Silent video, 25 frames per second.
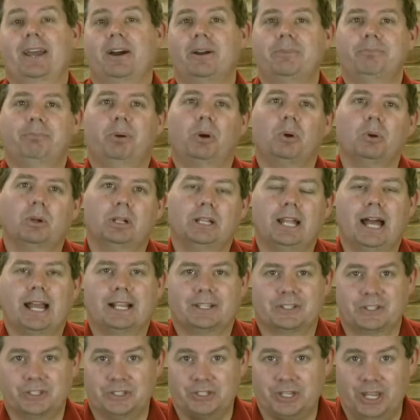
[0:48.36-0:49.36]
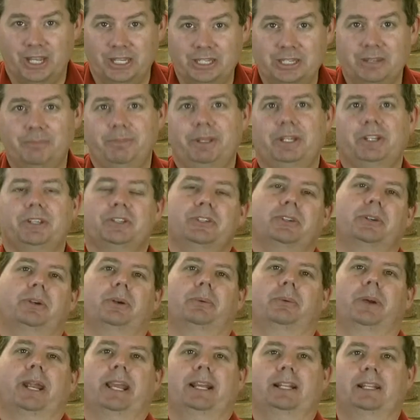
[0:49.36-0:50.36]
I'm Paul Clark, Senior Minister
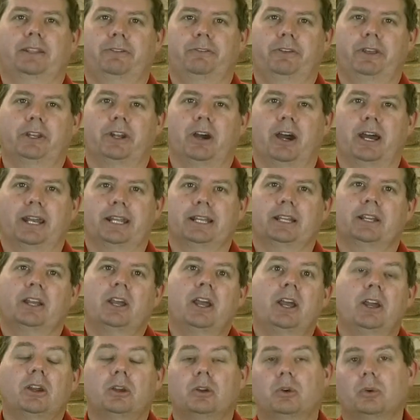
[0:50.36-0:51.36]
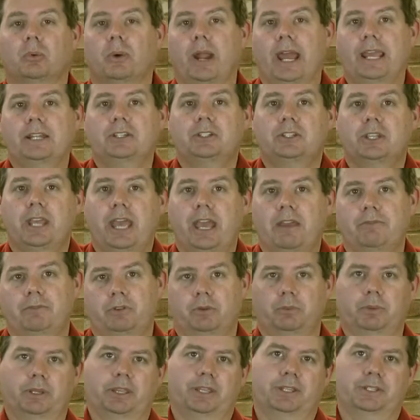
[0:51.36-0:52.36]
at Redcliffe Uniting. Great to have
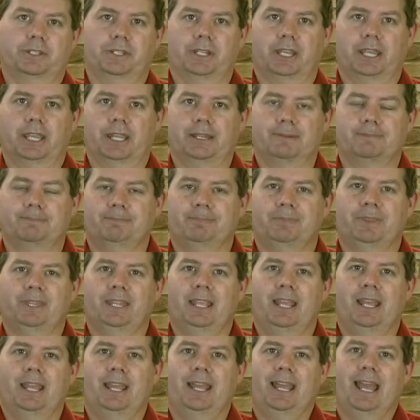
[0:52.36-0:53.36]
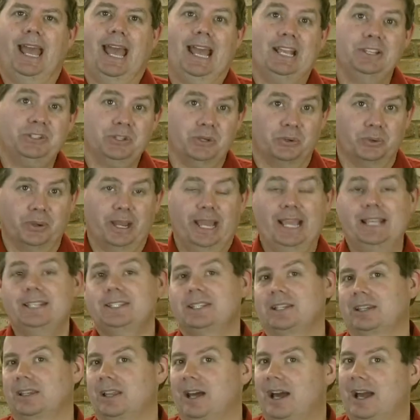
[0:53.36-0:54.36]
you with us again. As
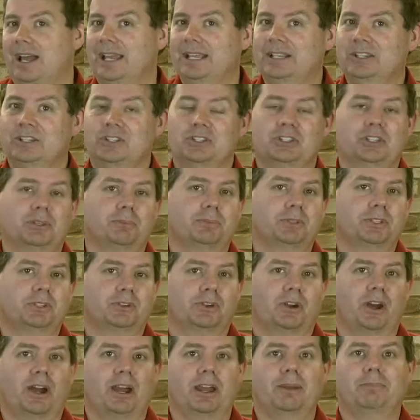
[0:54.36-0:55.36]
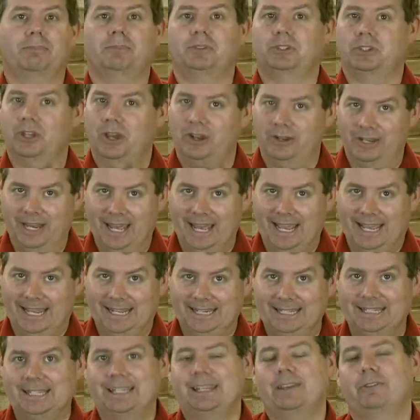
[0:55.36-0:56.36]
always, like, subscribe,
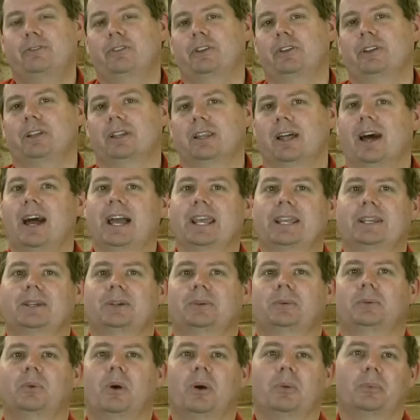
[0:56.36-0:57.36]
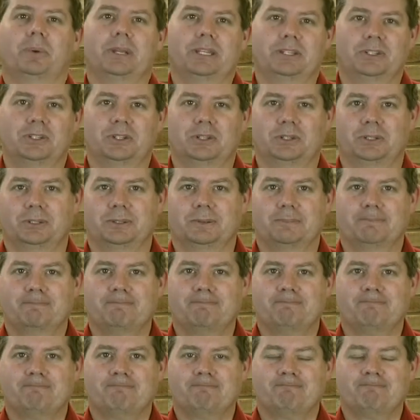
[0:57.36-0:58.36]
donate if you like what we do.
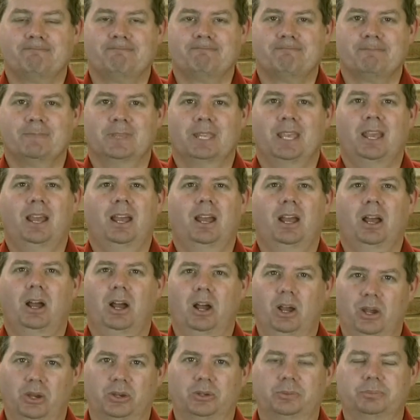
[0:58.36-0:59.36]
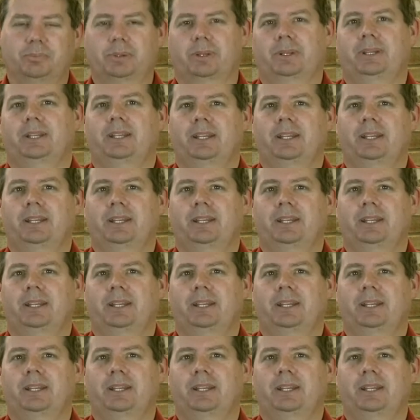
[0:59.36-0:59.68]
Hope.